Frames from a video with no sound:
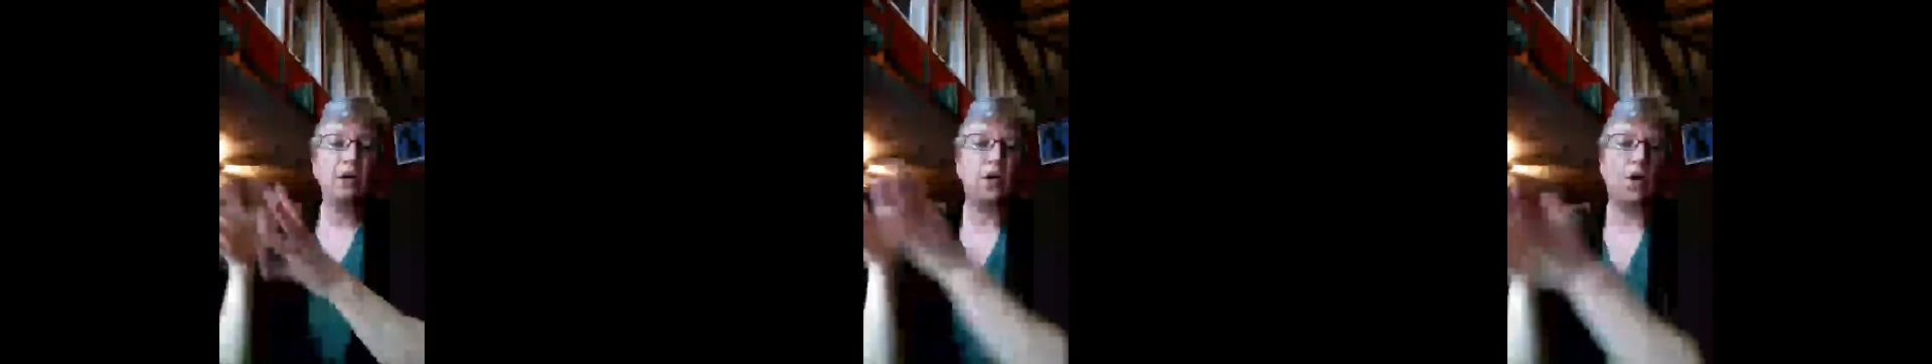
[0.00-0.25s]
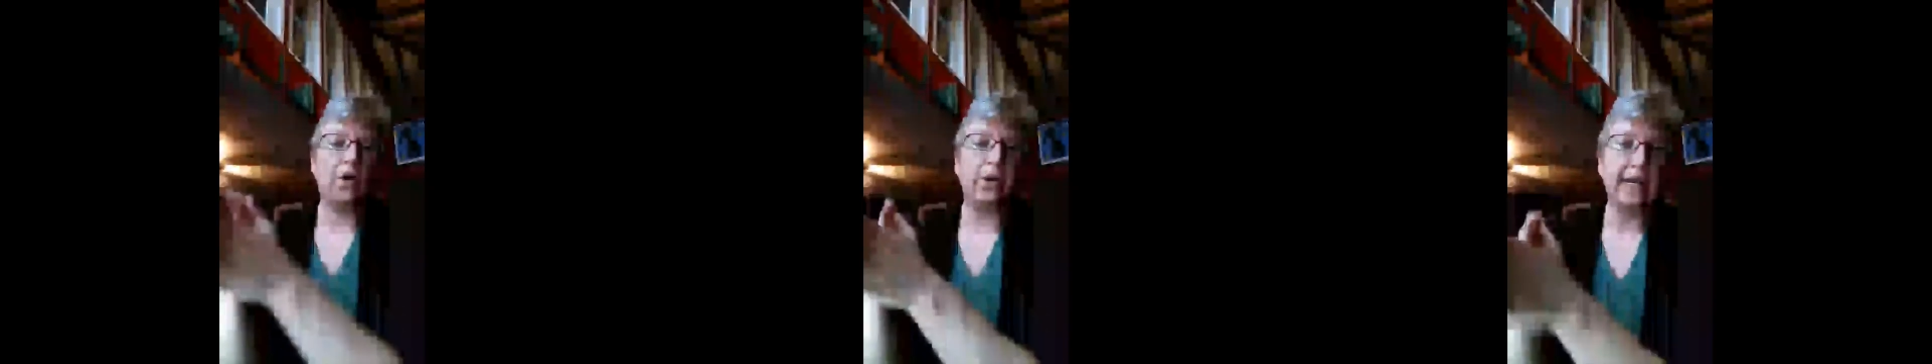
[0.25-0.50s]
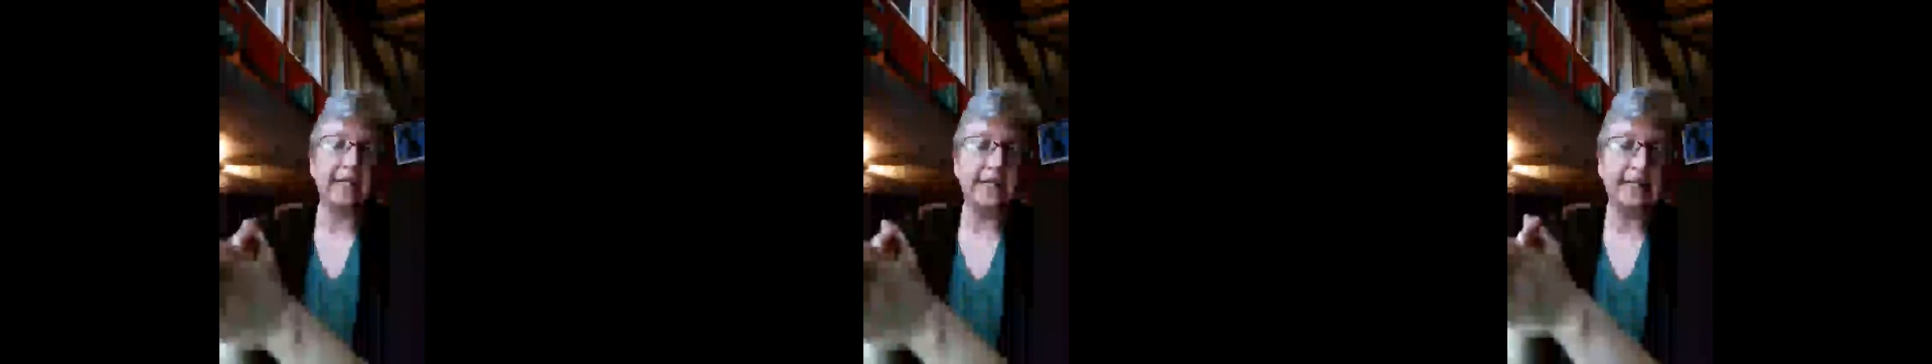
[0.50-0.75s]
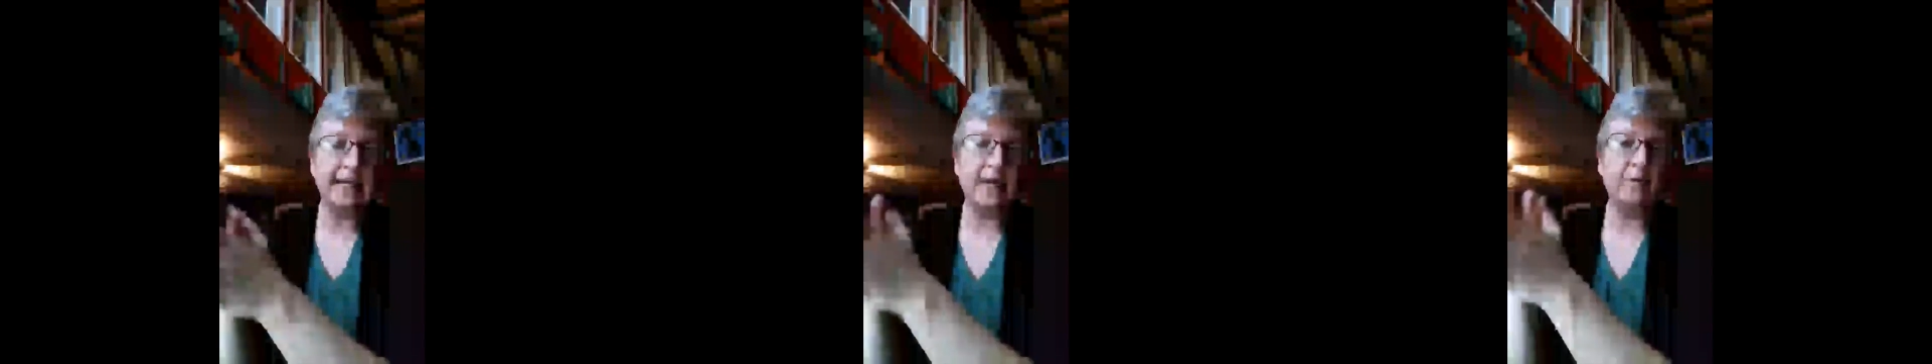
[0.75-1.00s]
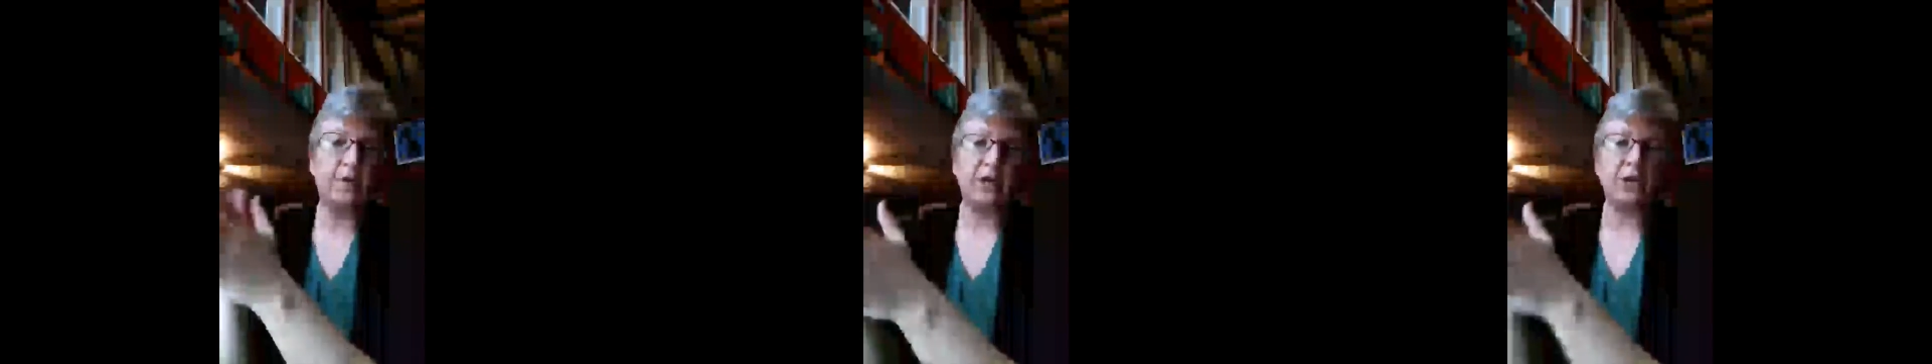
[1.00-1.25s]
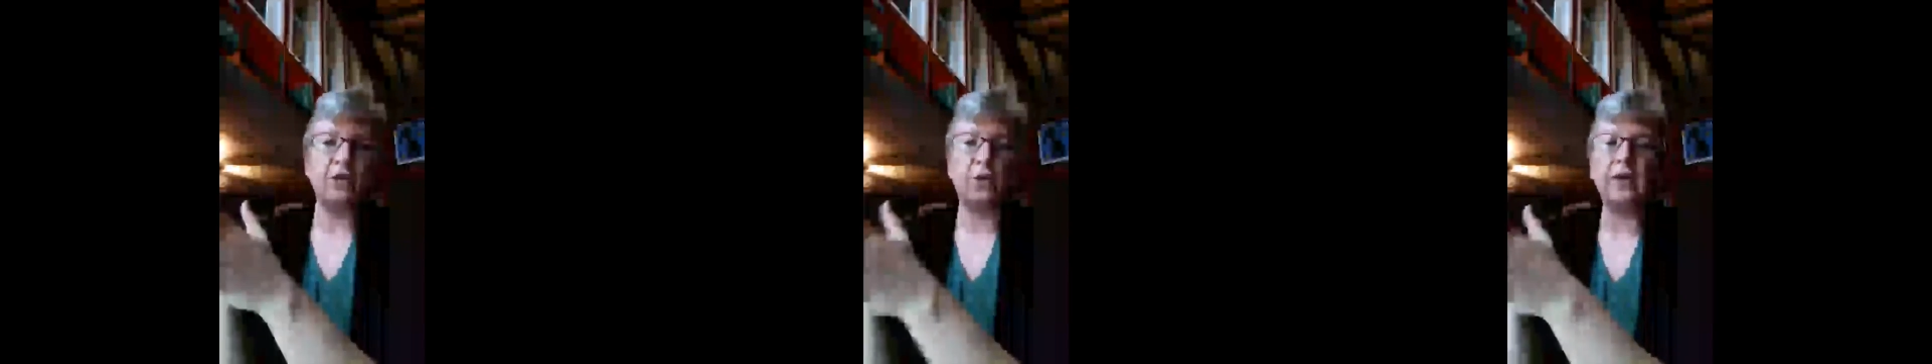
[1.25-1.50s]
quarter inch seam when
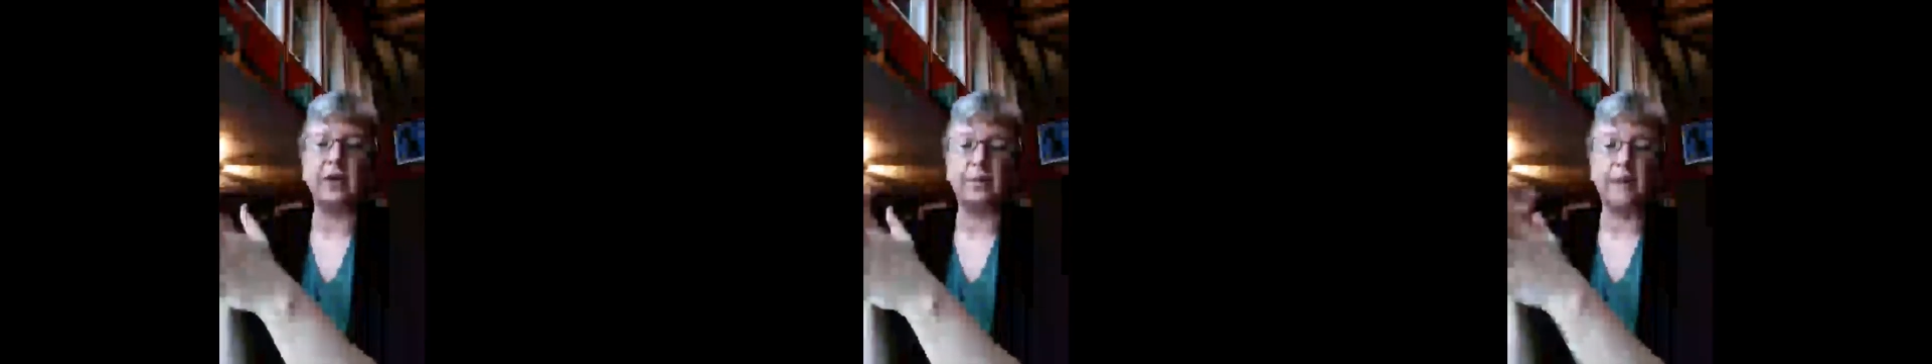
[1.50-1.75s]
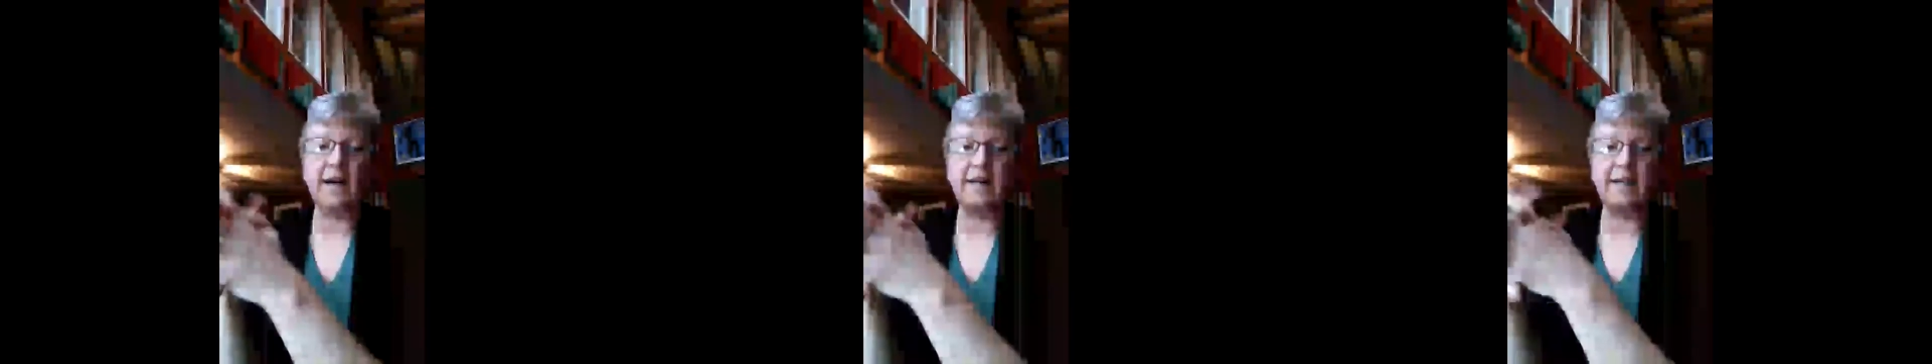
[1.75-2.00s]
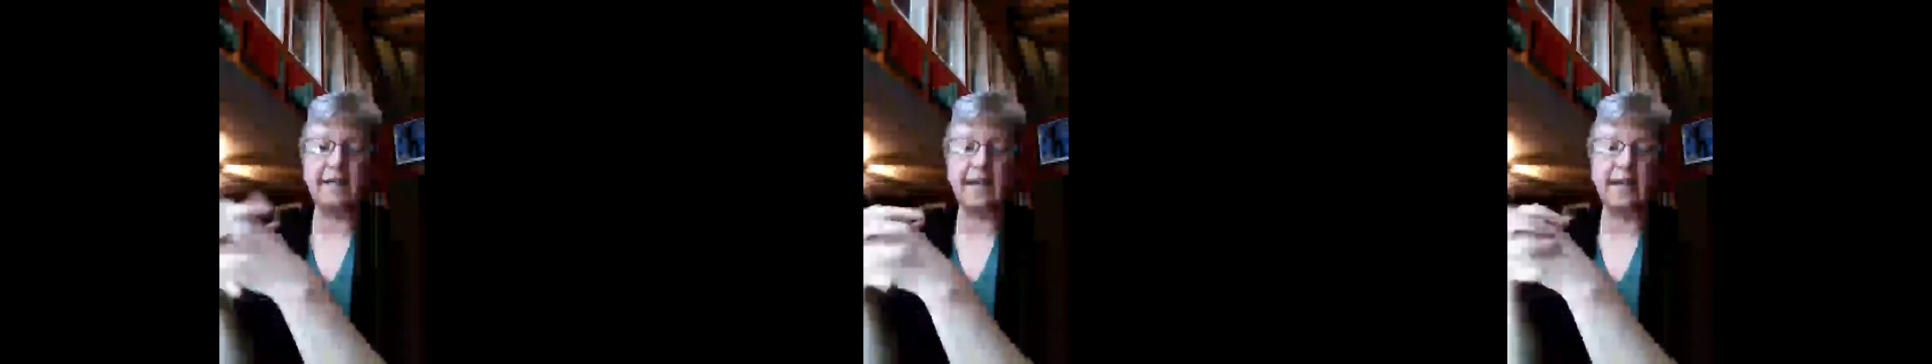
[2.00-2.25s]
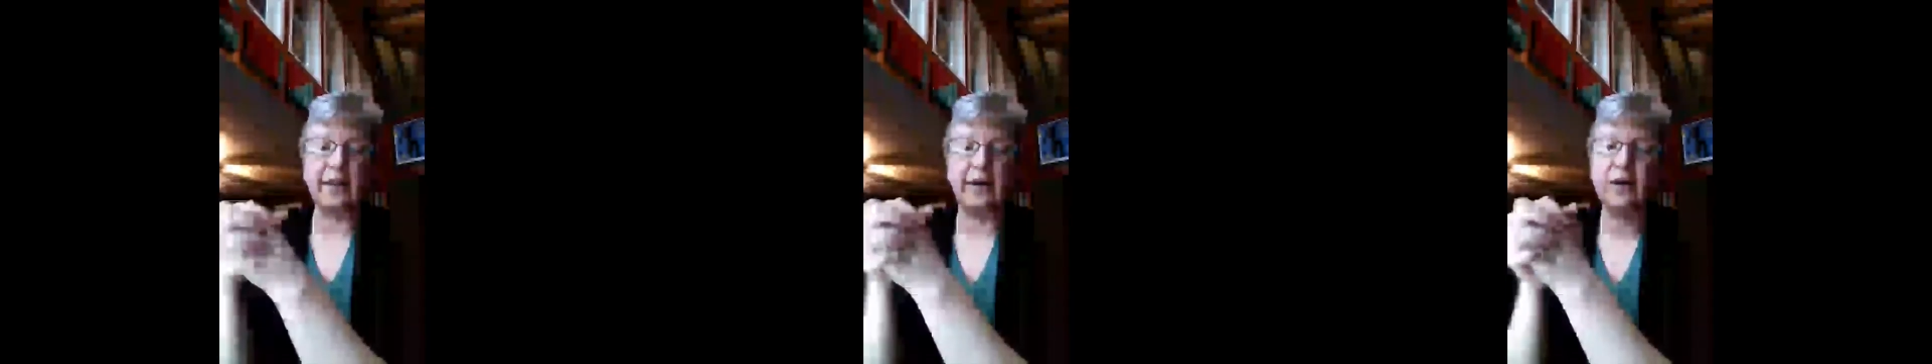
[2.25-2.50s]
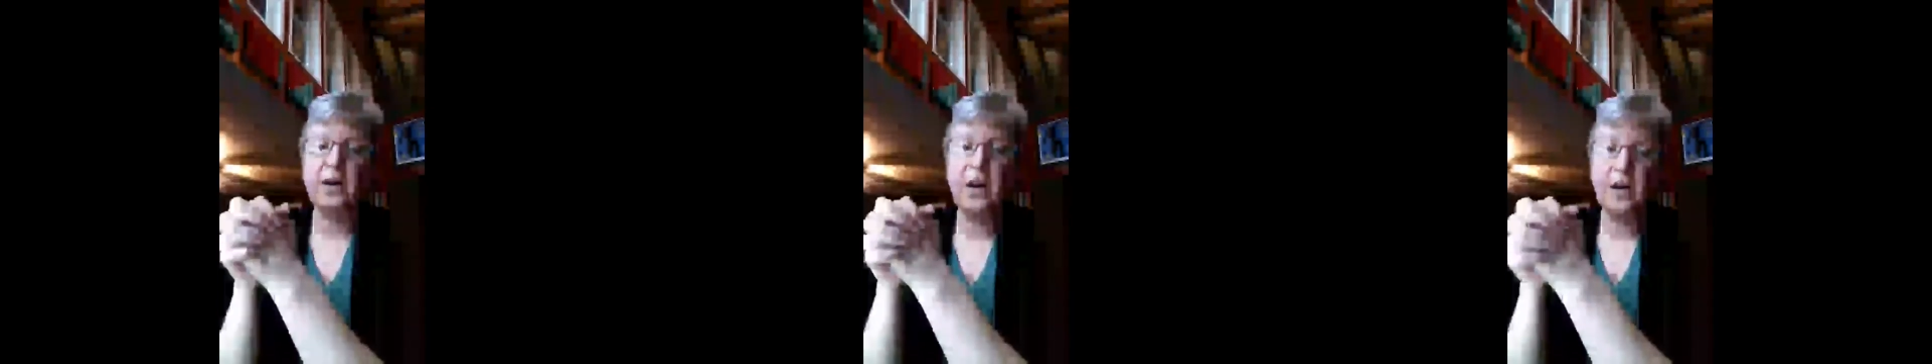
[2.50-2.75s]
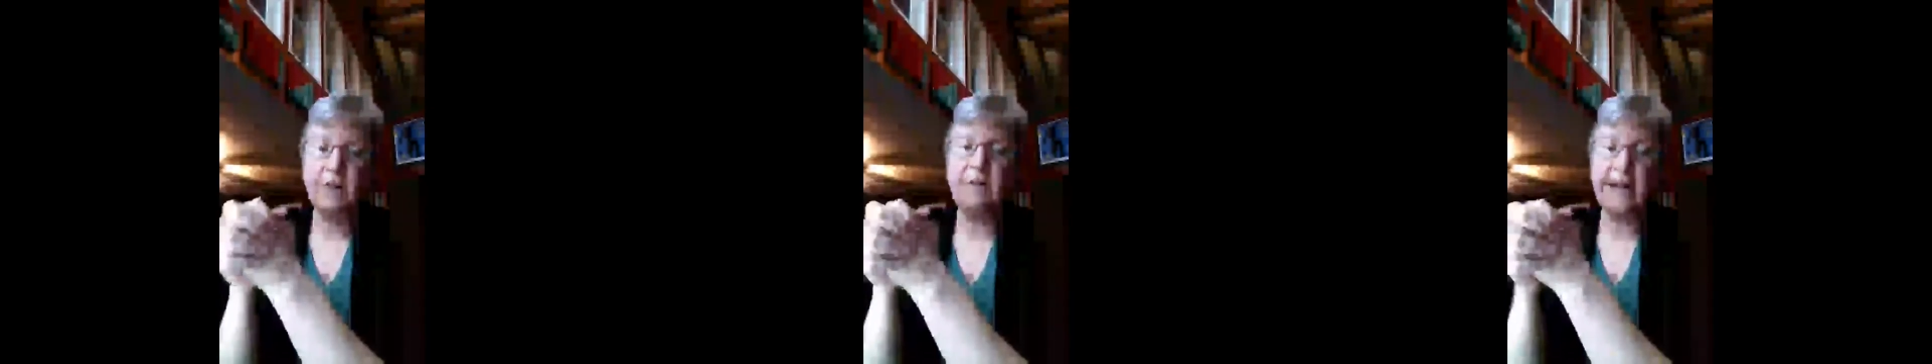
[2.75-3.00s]
you're joining your blocks together.
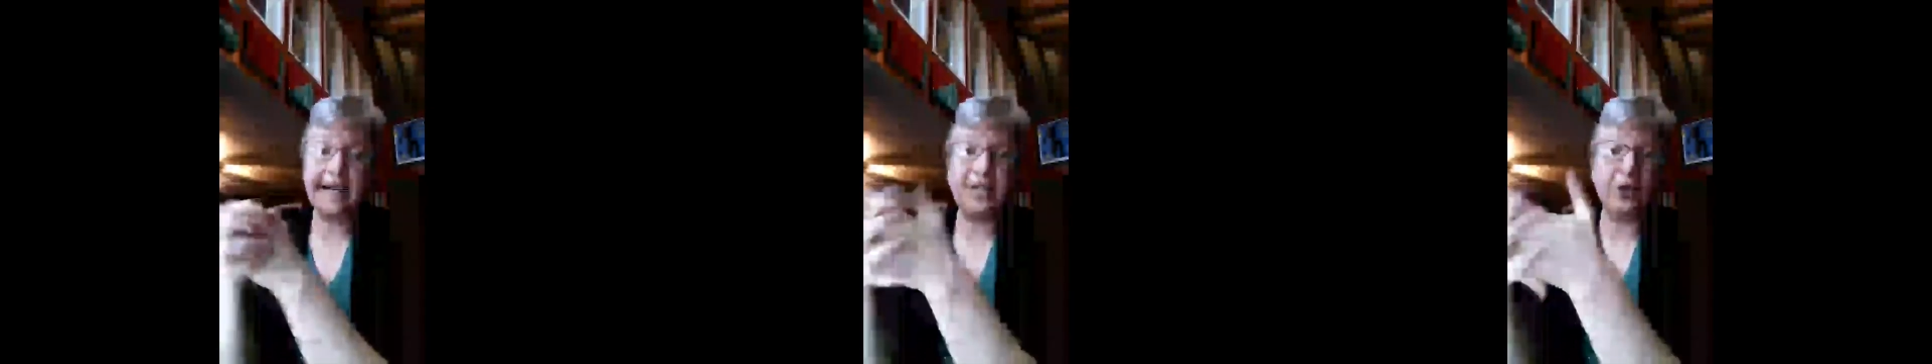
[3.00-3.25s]
But I